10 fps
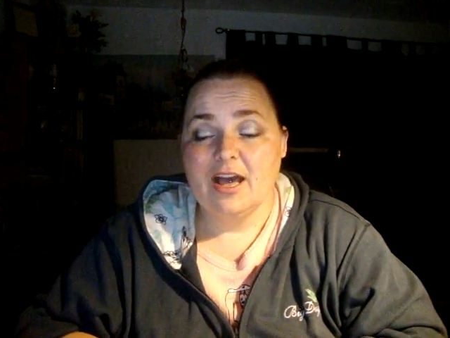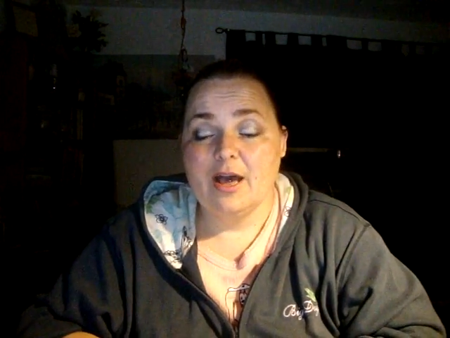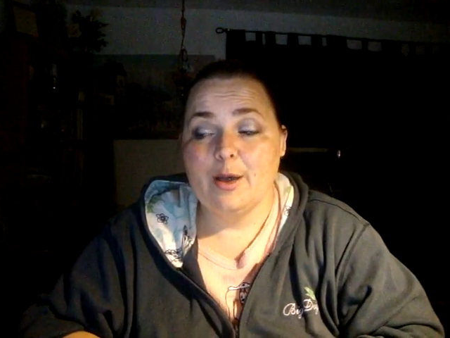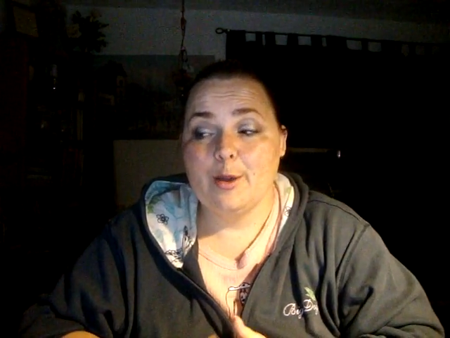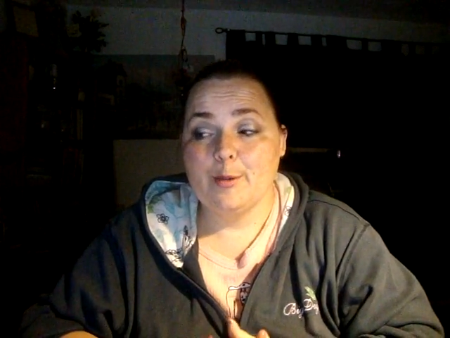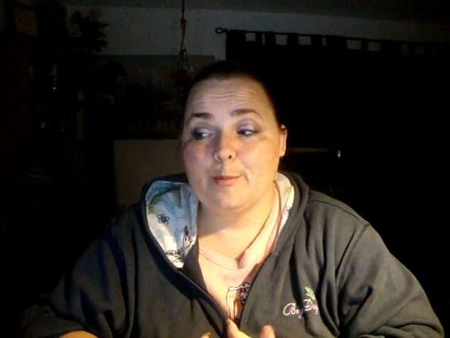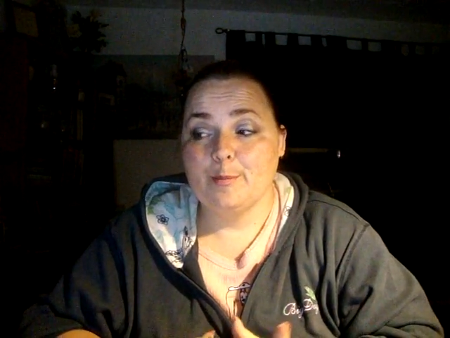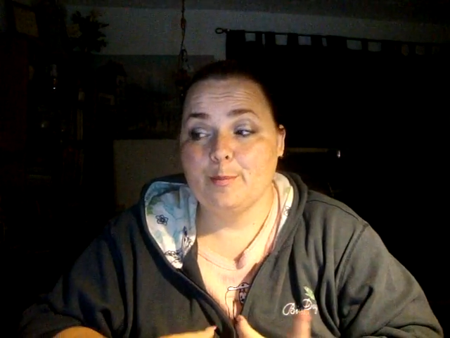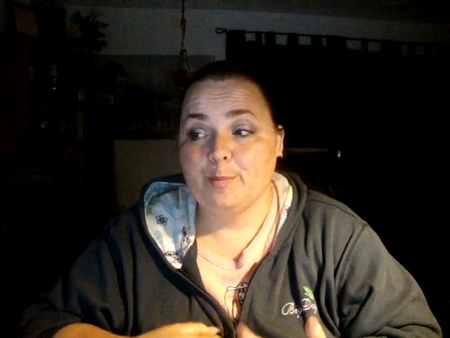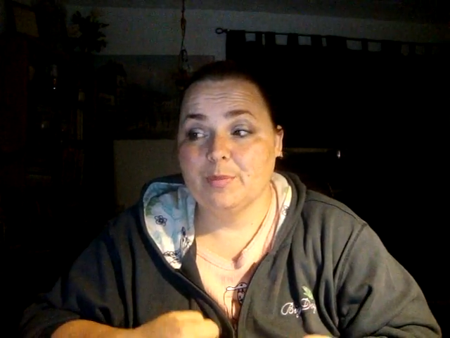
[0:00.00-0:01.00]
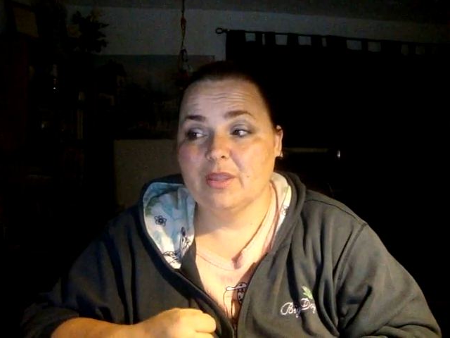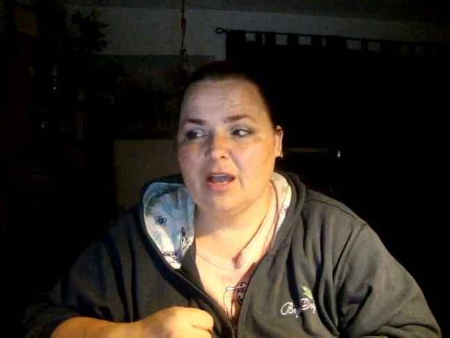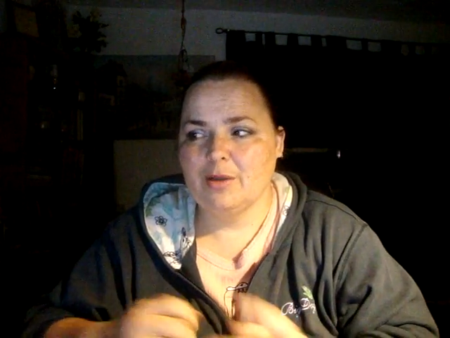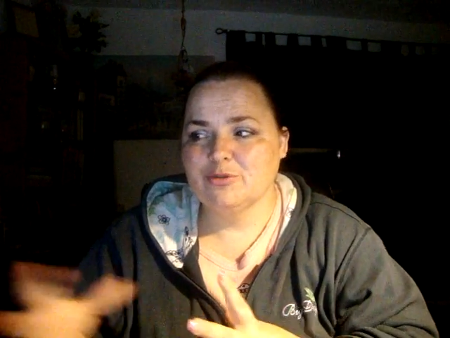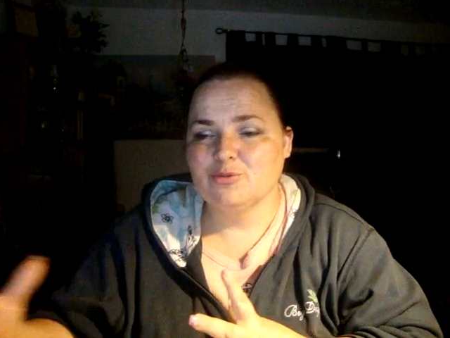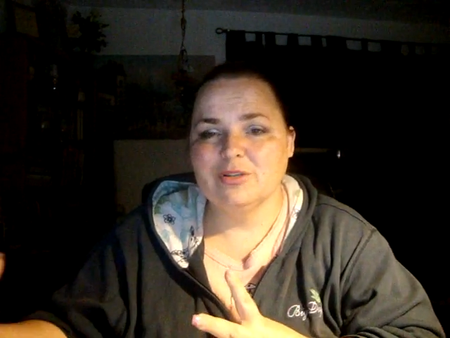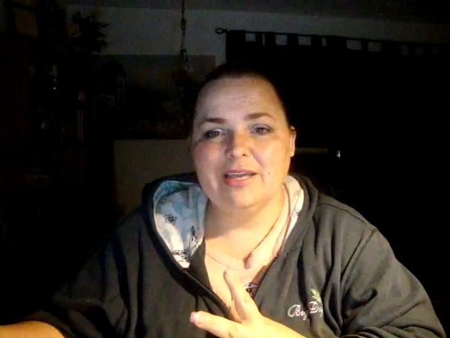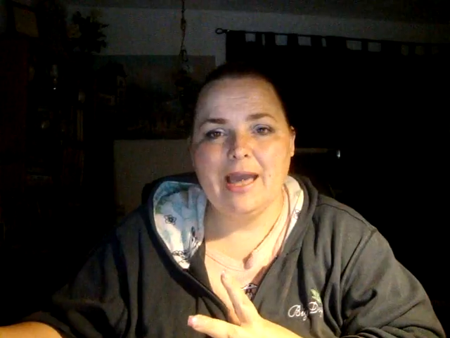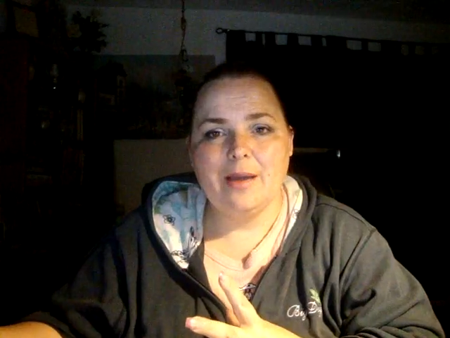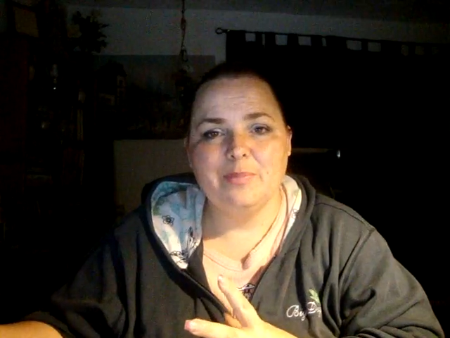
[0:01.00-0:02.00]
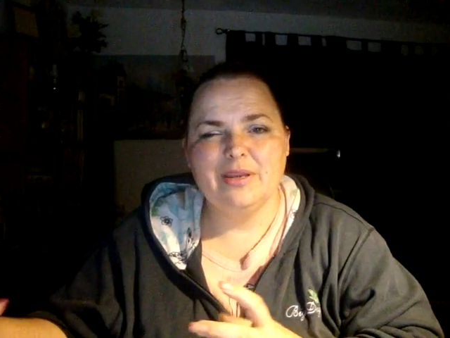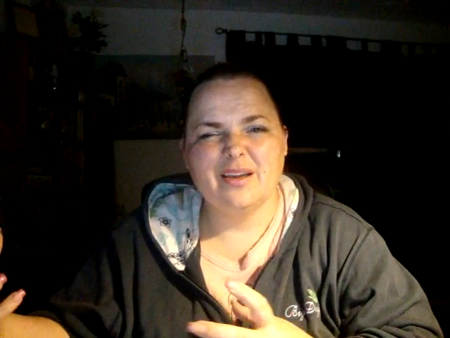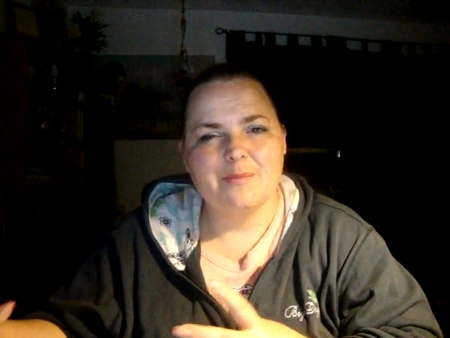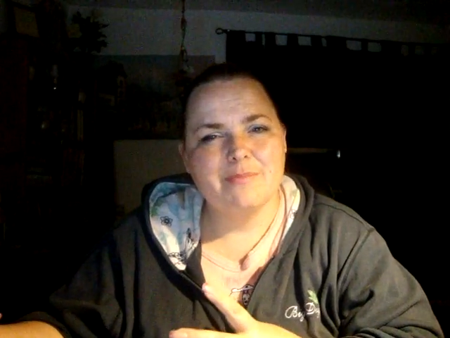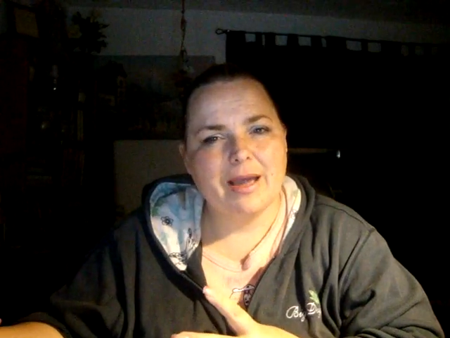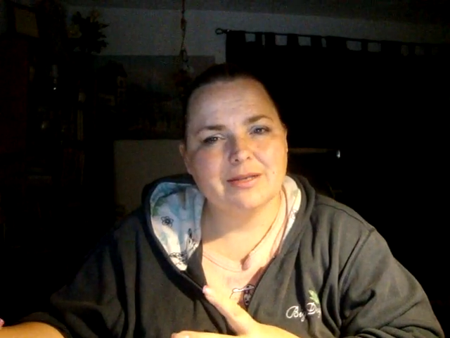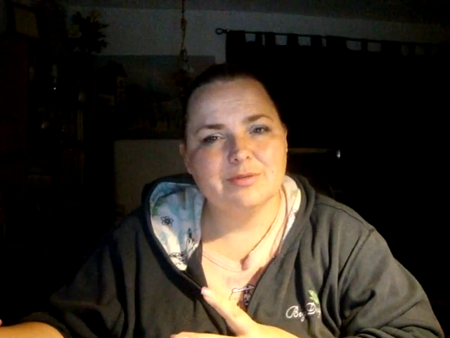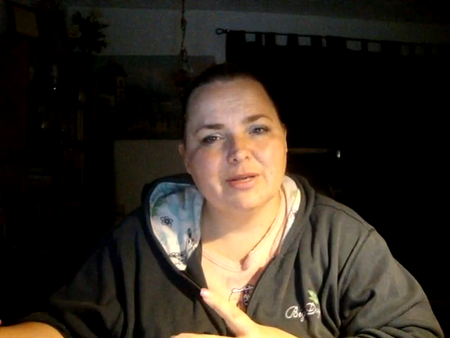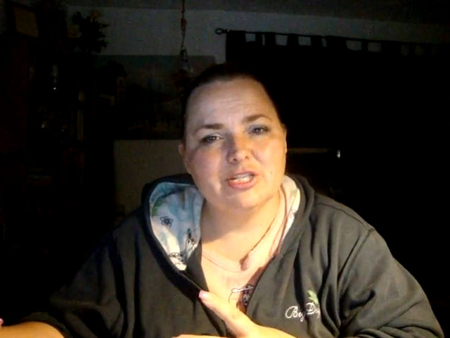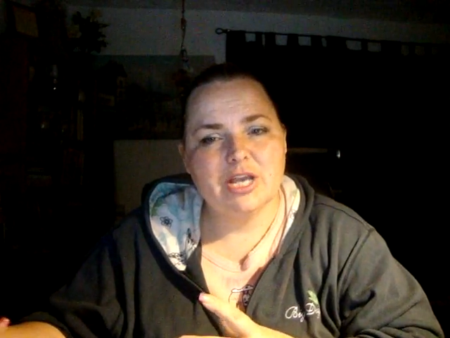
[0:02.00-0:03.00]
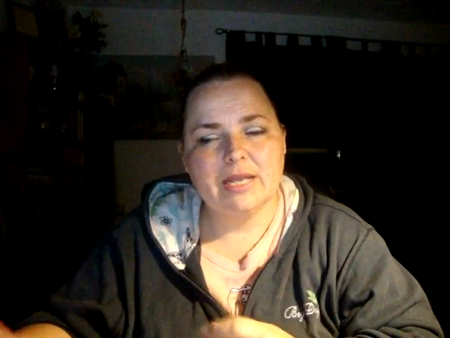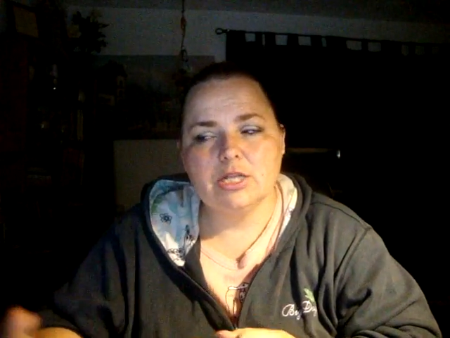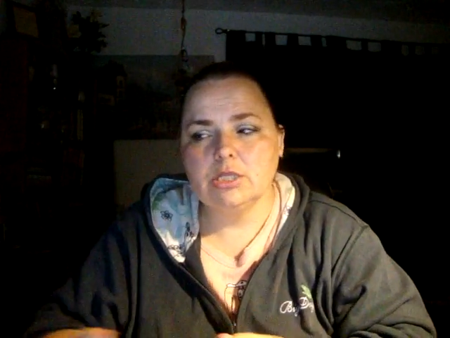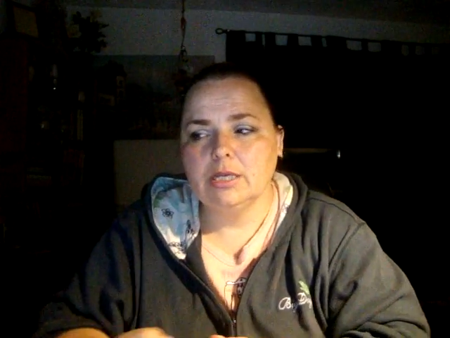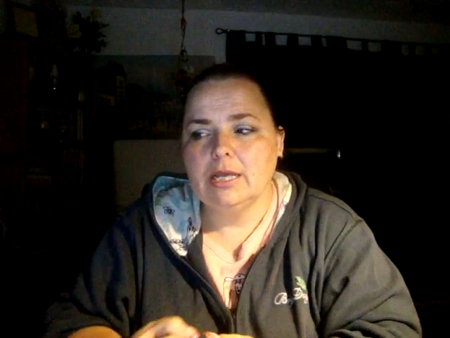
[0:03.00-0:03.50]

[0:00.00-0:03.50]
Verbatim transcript: Um, I was really happy to come back to my channel